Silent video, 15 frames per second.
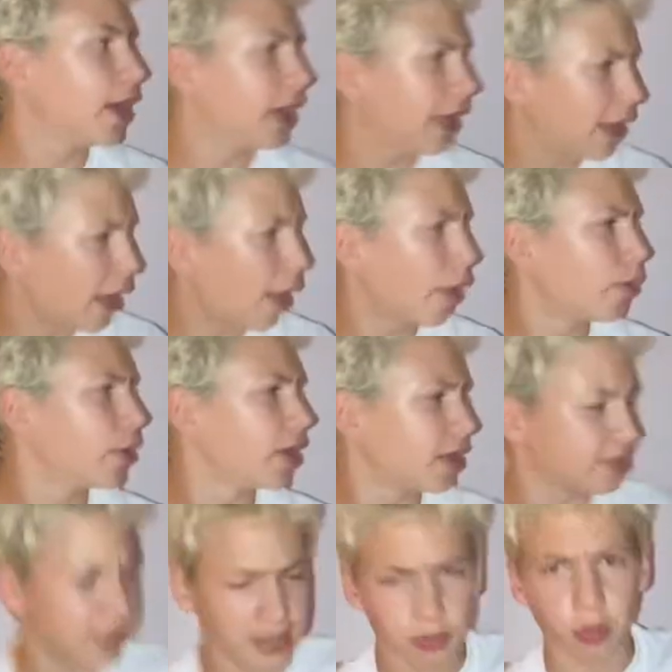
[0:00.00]
And now I realize
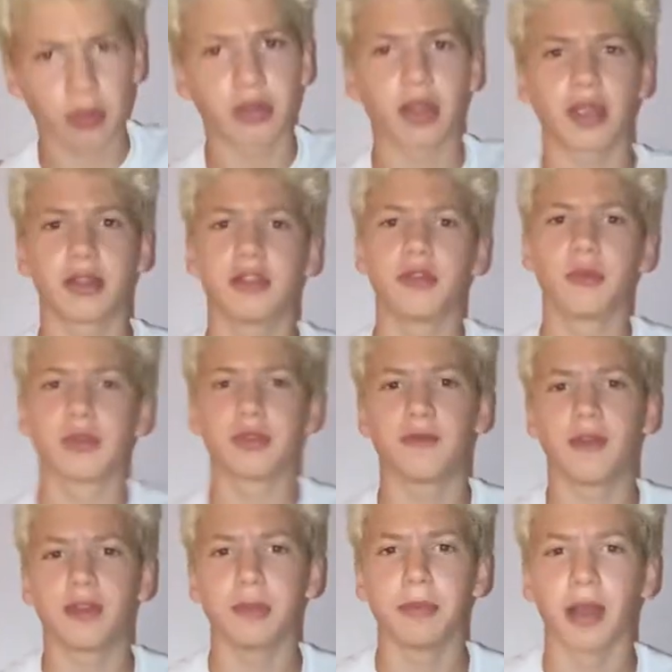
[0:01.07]
it's worth like
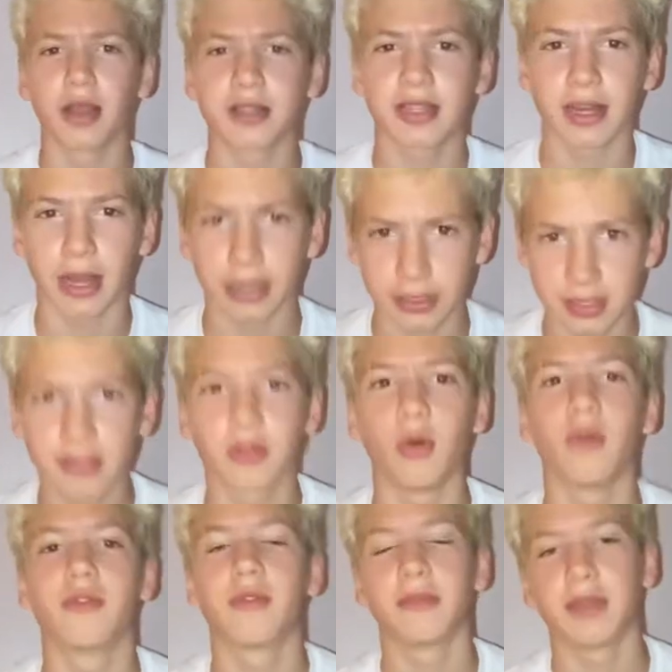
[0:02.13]
250 bucks and I stole
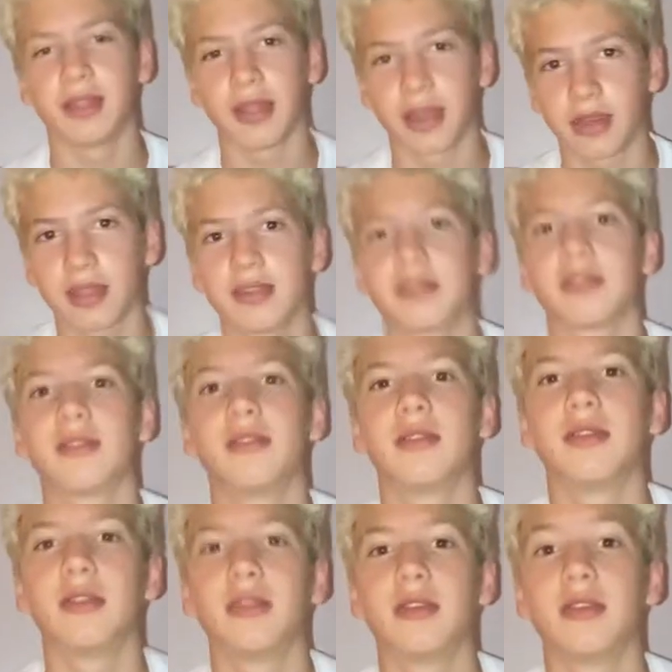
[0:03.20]
from the dentist.
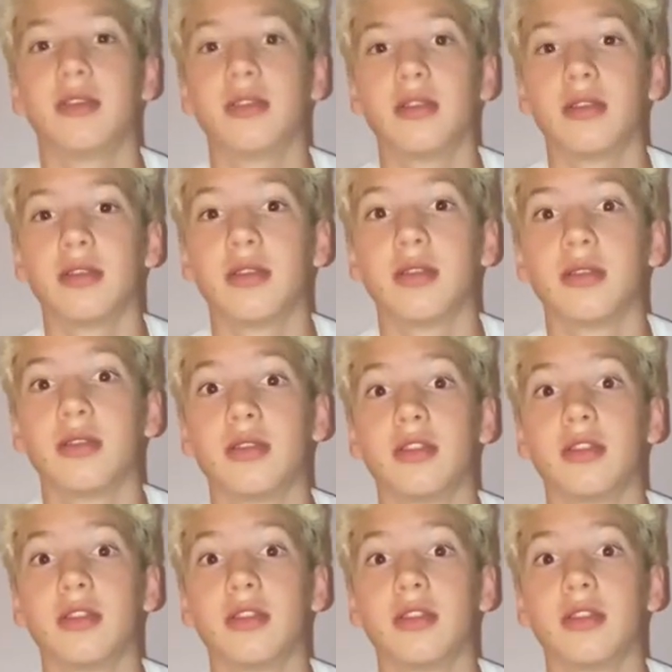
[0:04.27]
That's rude.